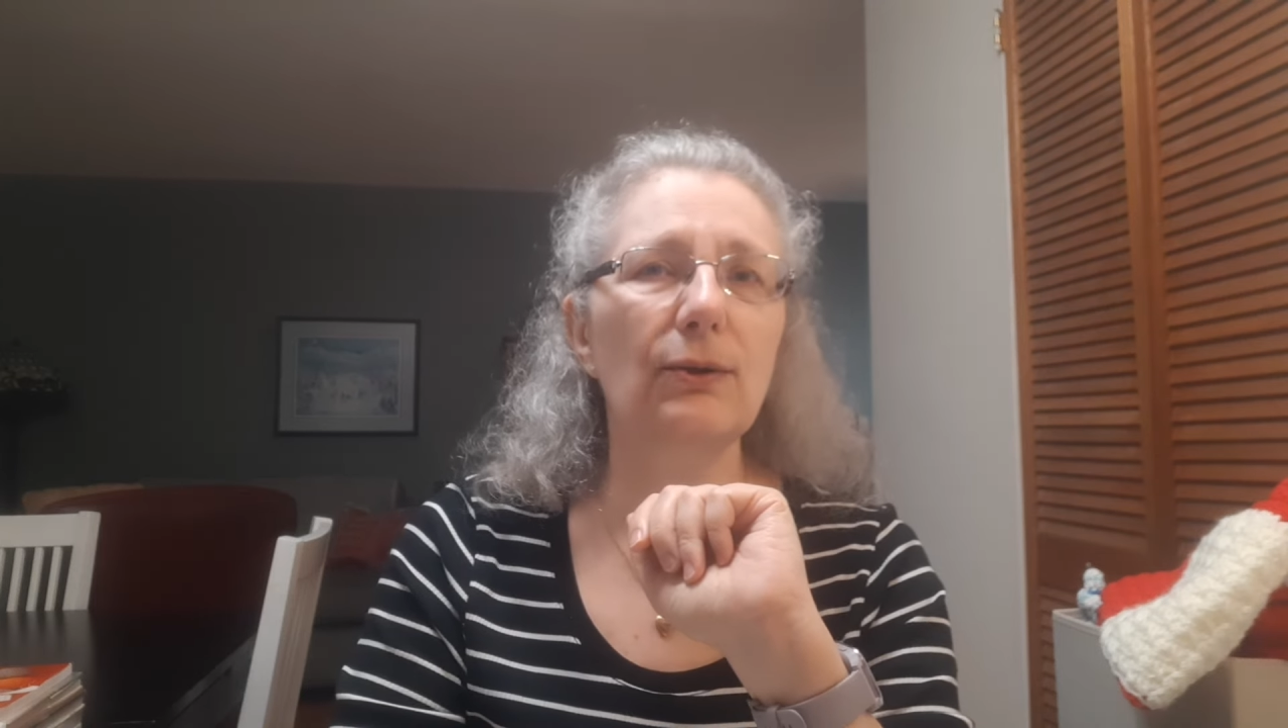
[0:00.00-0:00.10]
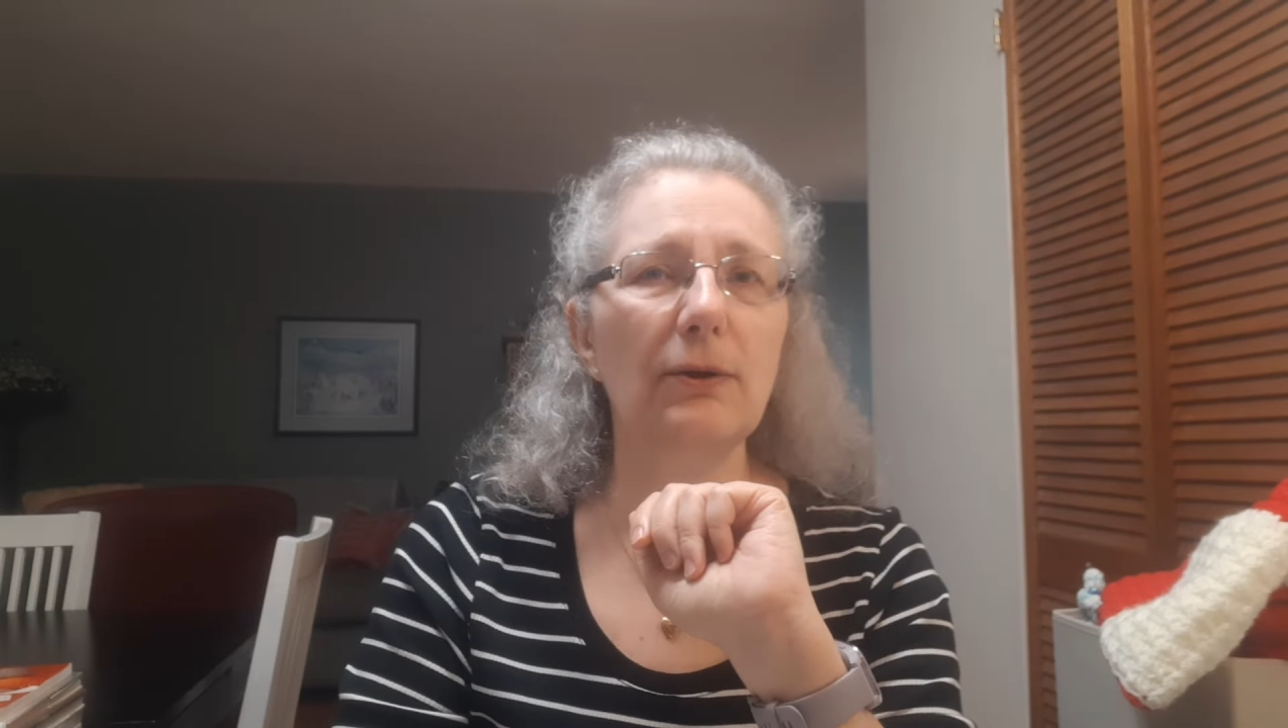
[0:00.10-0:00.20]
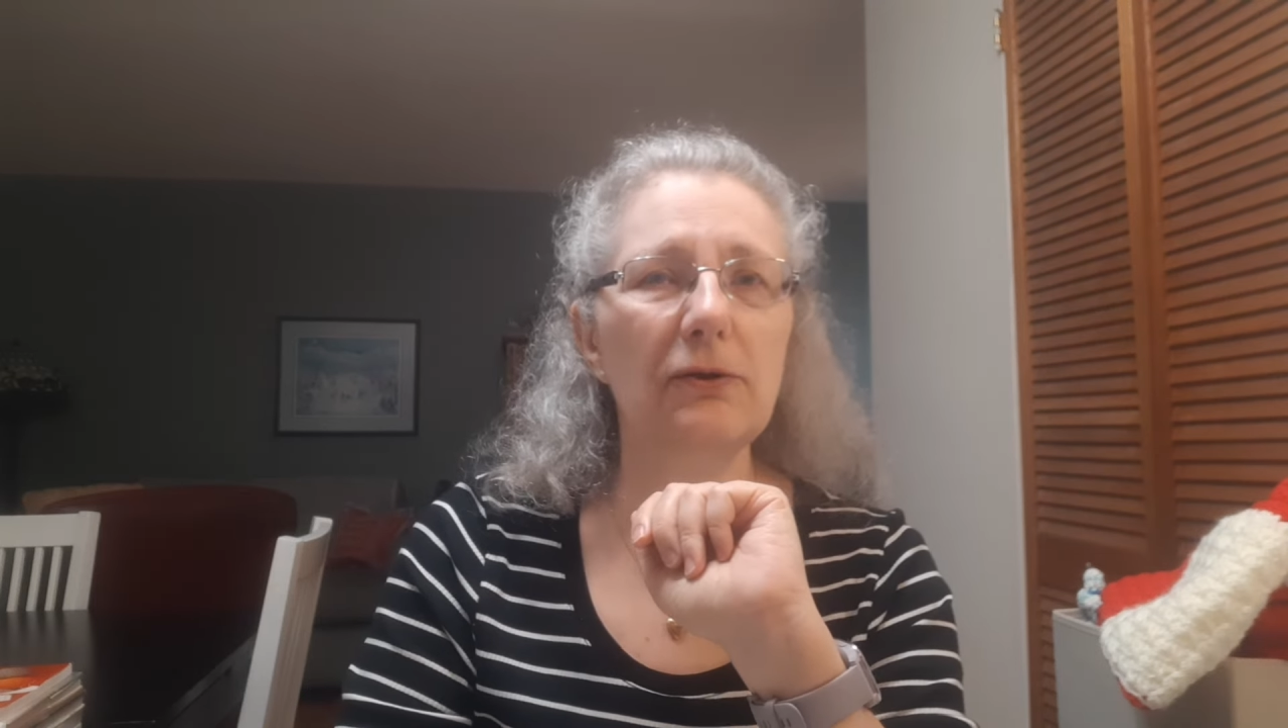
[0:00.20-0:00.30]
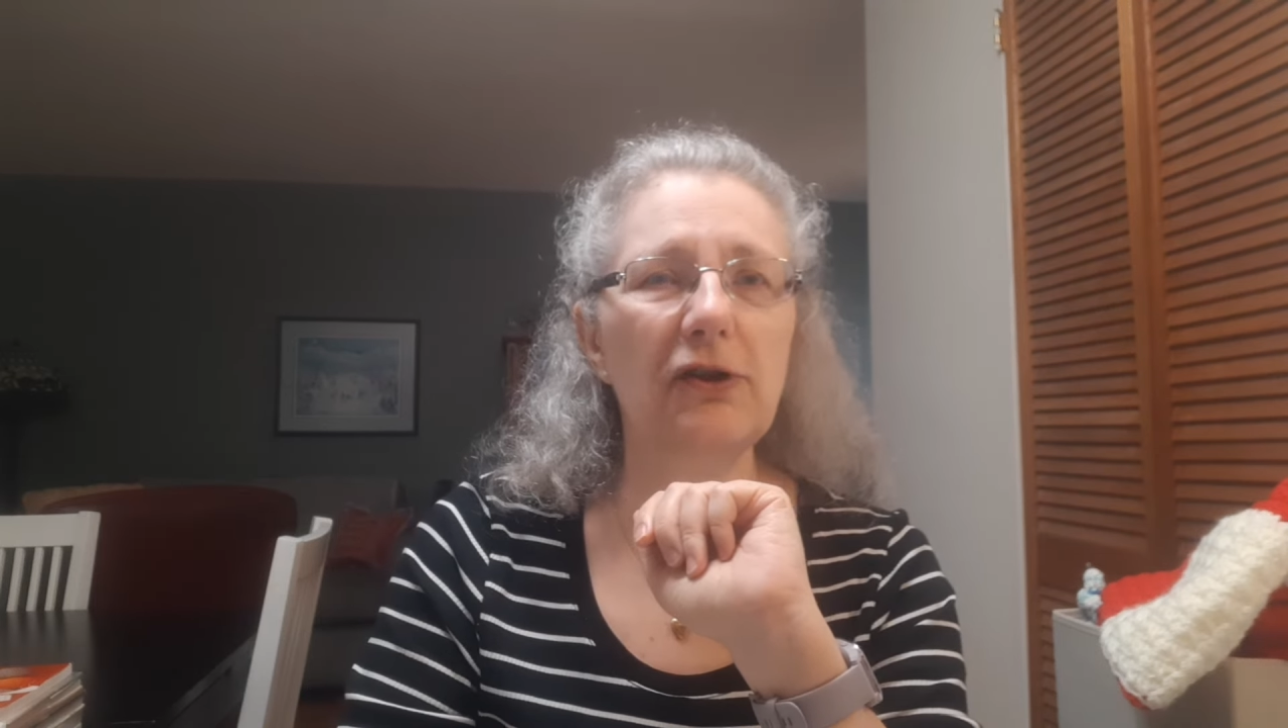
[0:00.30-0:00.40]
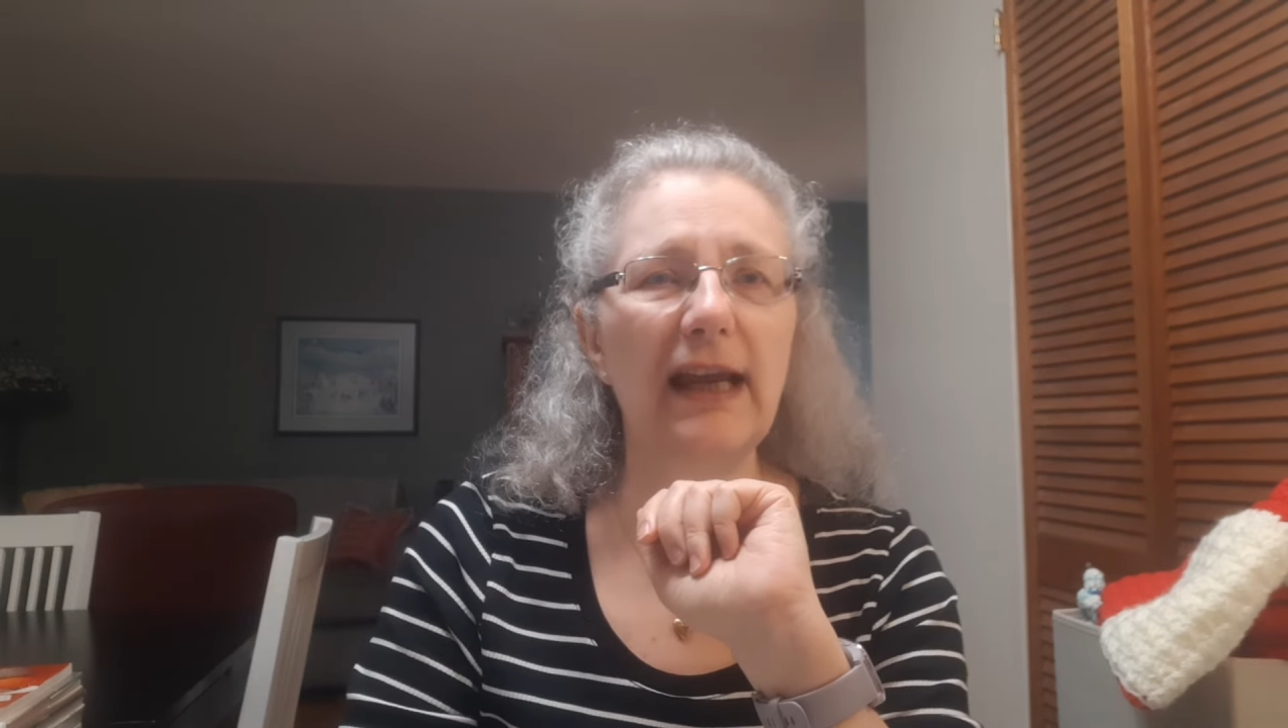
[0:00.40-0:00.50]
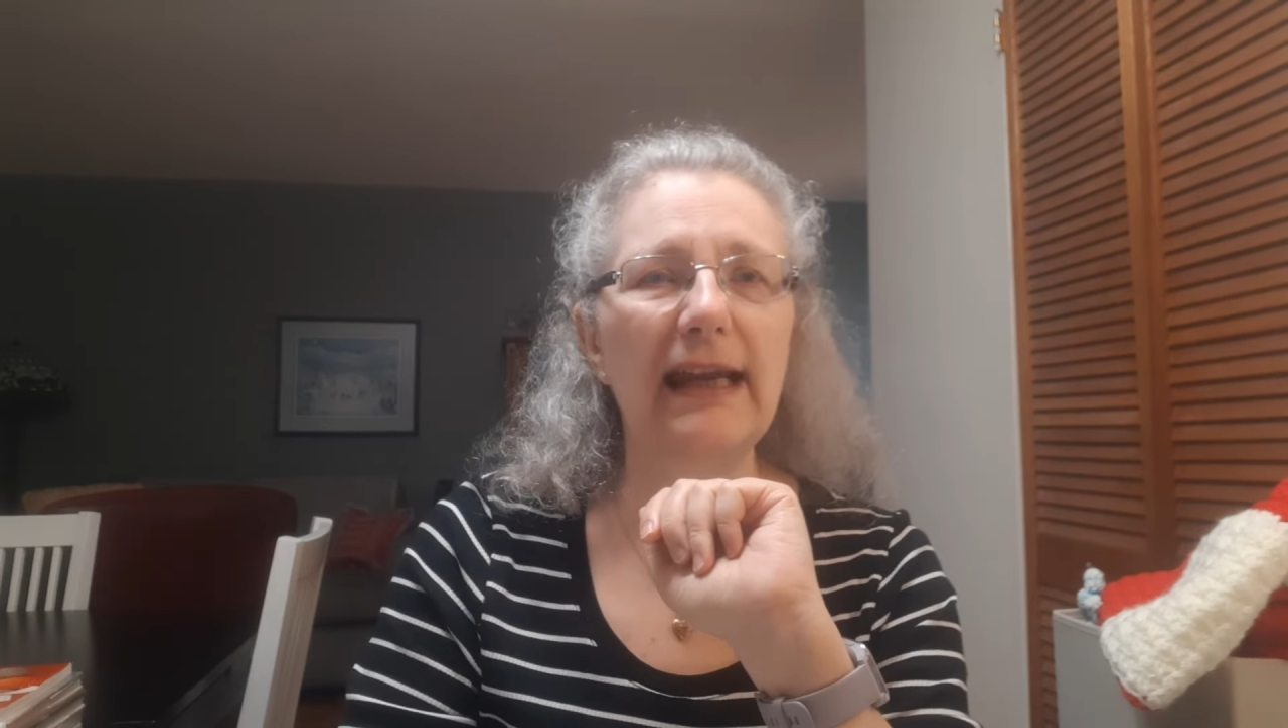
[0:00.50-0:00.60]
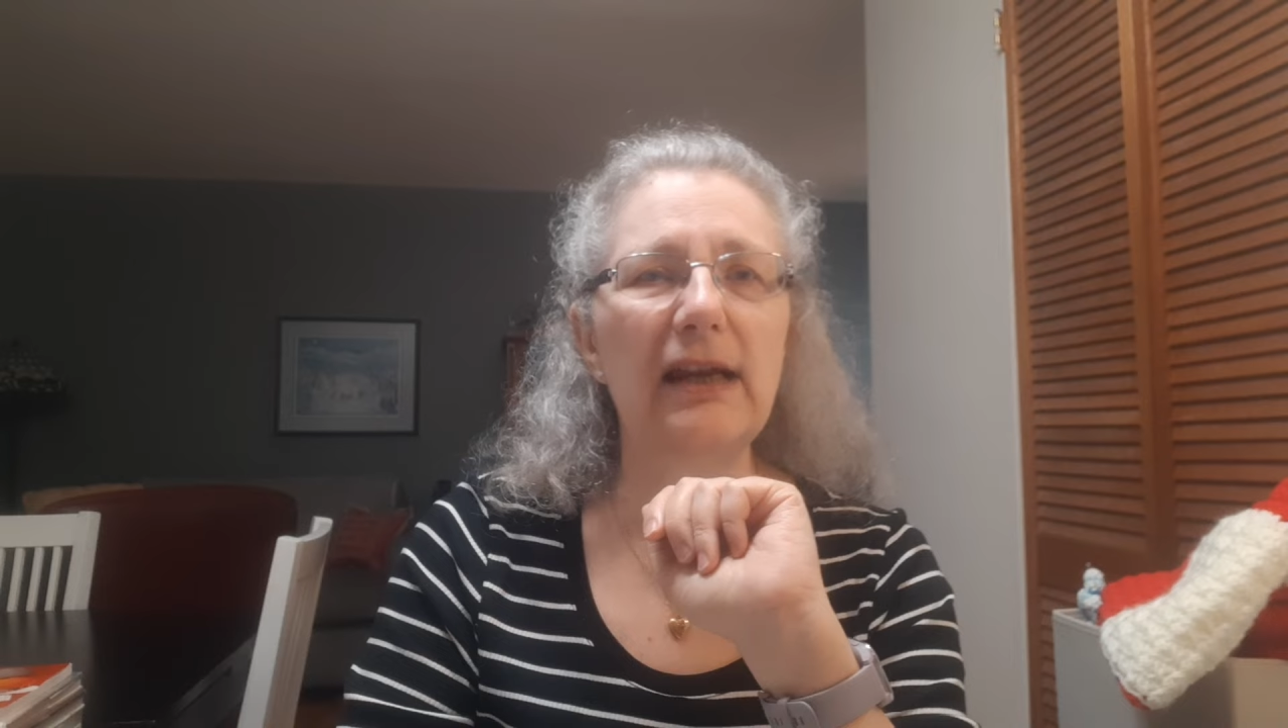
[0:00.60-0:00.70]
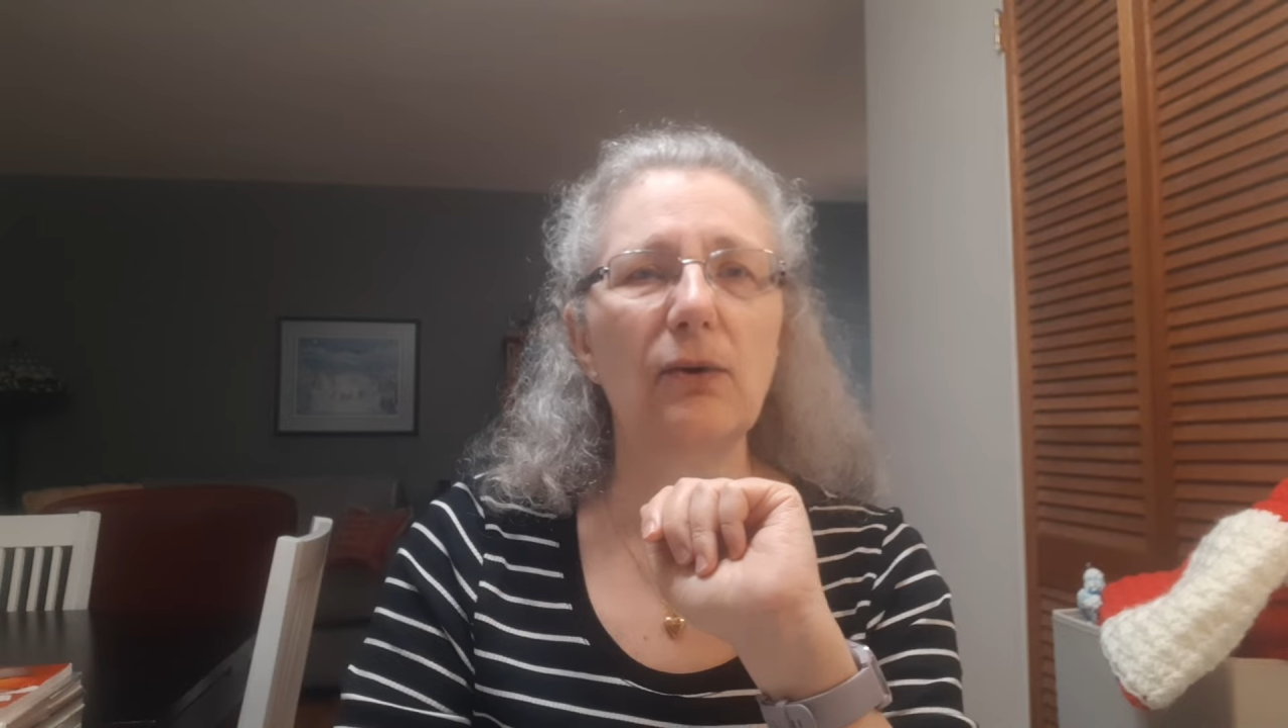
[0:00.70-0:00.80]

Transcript: crochet